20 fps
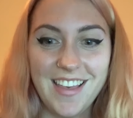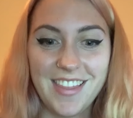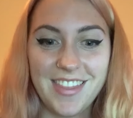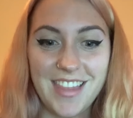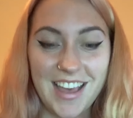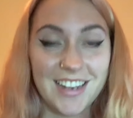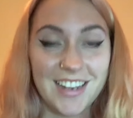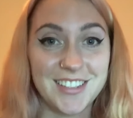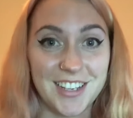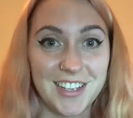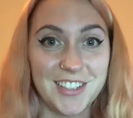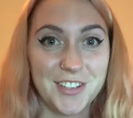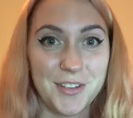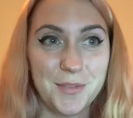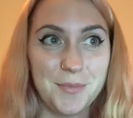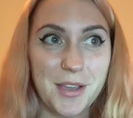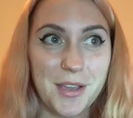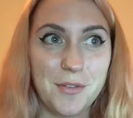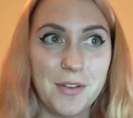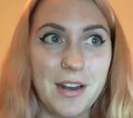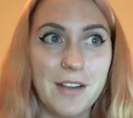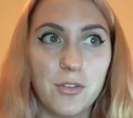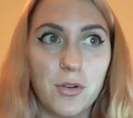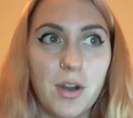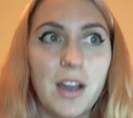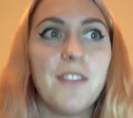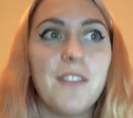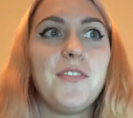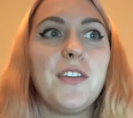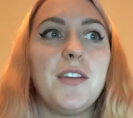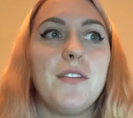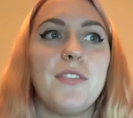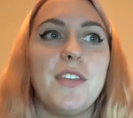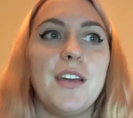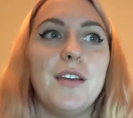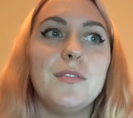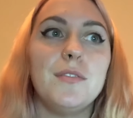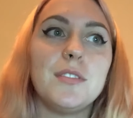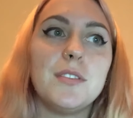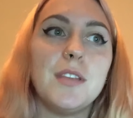That is also a big one. I have quite a few of
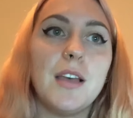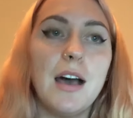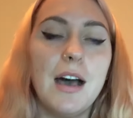those.